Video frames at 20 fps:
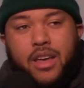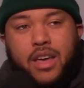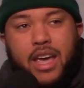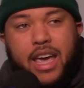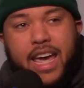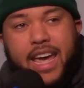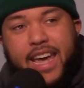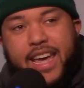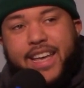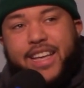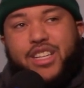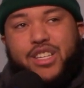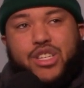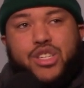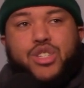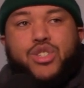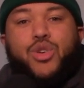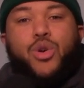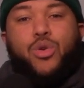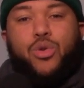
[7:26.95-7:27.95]
a
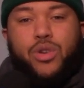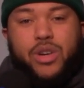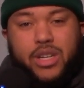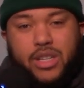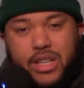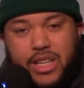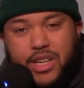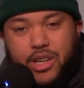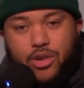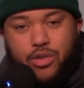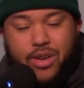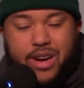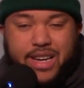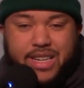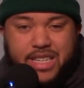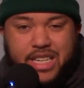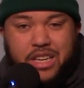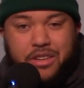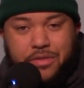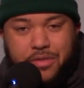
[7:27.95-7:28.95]
historically
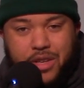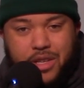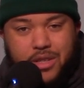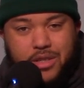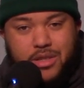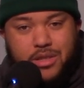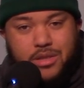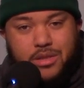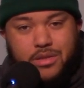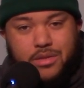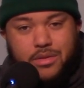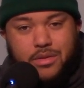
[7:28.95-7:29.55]
great defense.